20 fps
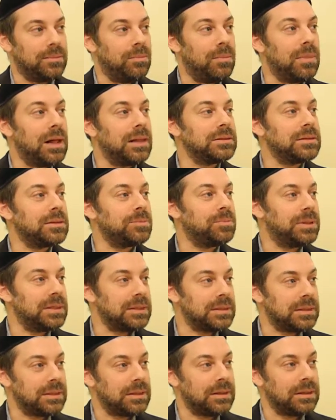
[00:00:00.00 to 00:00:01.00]

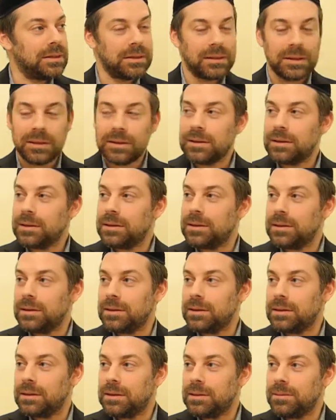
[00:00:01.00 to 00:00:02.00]
multiplicity,
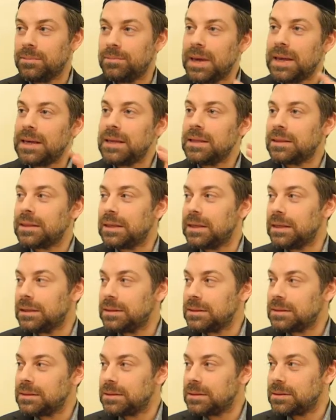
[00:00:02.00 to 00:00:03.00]
many
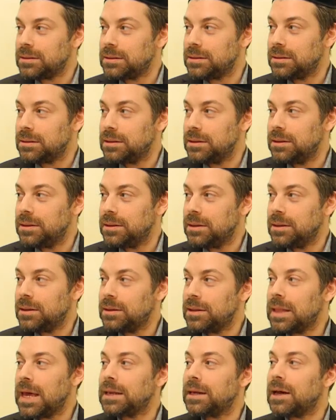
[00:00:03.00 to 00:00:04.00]
things
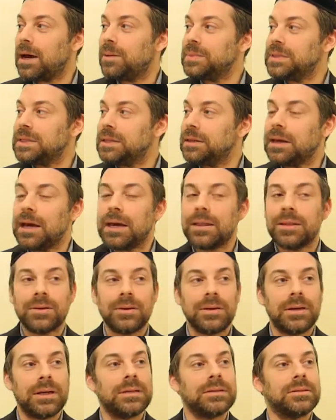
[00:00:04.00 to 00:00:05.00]
that come
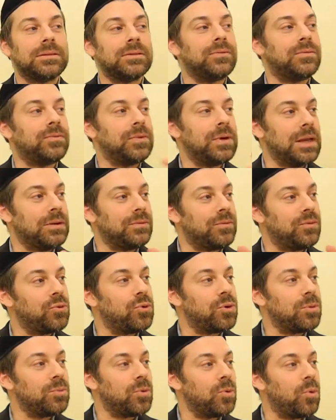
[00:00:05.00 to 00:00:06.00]
together and
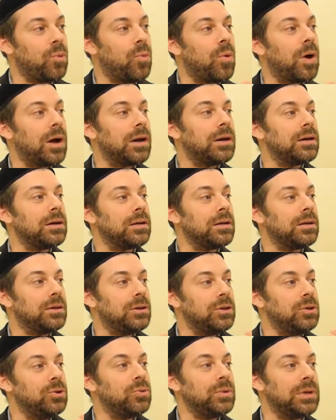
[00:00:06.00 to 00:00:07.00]
form one
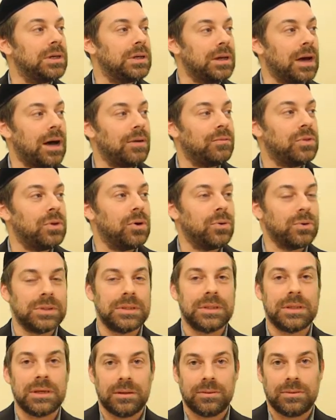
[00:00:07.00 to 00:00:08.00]
unit of
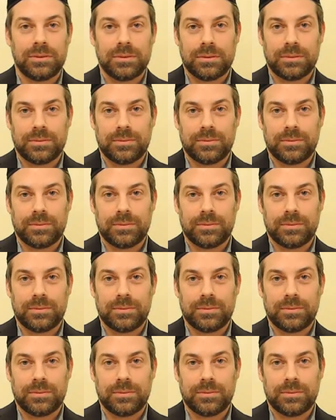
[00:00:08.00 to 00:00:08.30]
those things.